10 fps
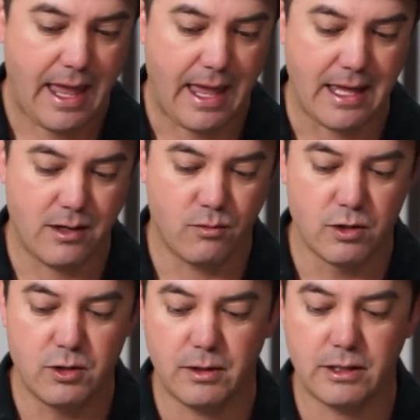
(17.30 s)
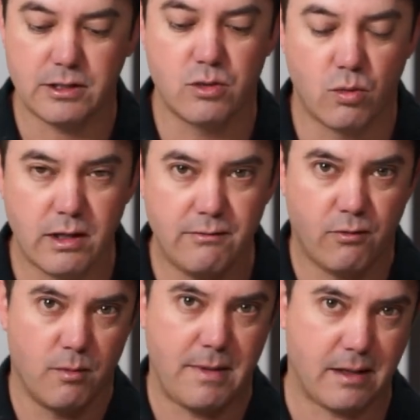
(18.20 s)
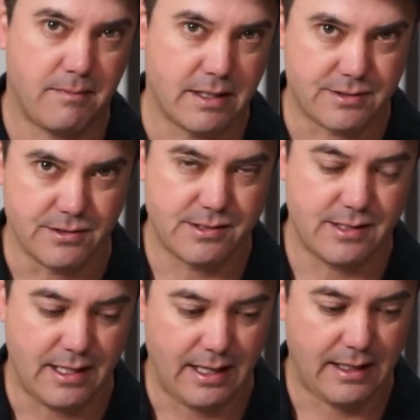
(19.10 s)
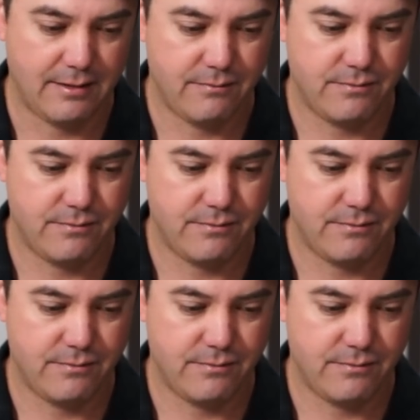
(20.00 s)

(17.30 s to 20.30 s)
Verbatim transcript: And we're doing 24 megapixels today,